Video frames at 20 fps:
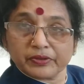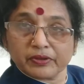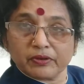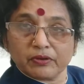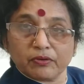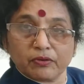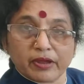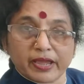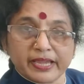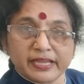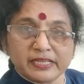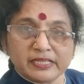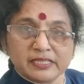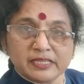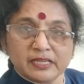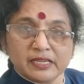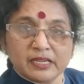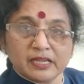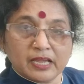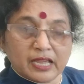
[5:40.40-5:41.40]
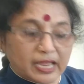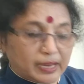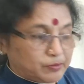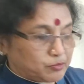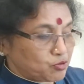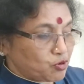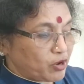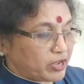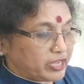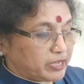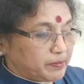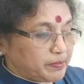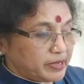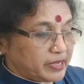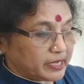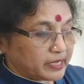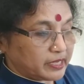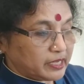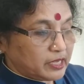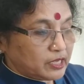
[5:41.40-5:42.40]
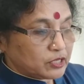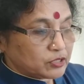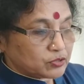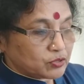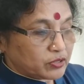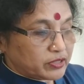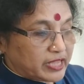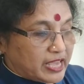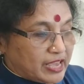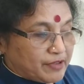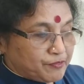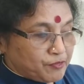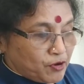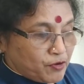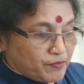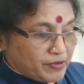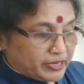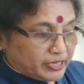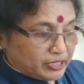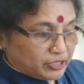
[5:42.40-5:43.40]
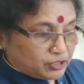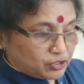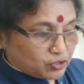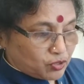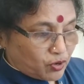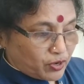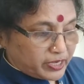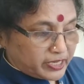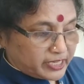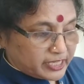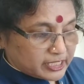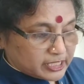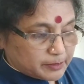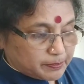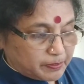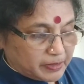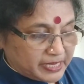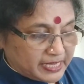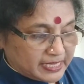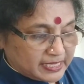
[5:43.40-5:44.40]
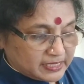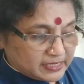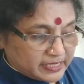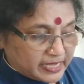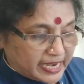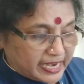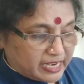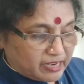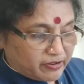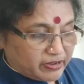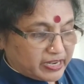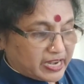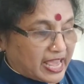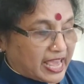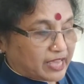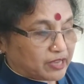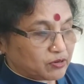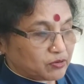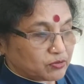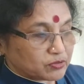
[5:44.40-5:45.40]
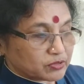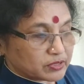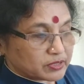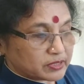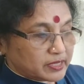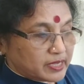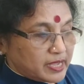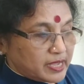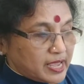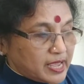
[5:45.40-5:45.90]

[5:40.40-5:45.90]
Right? I'm drawing big. So therefore when you join us, please end in arrows.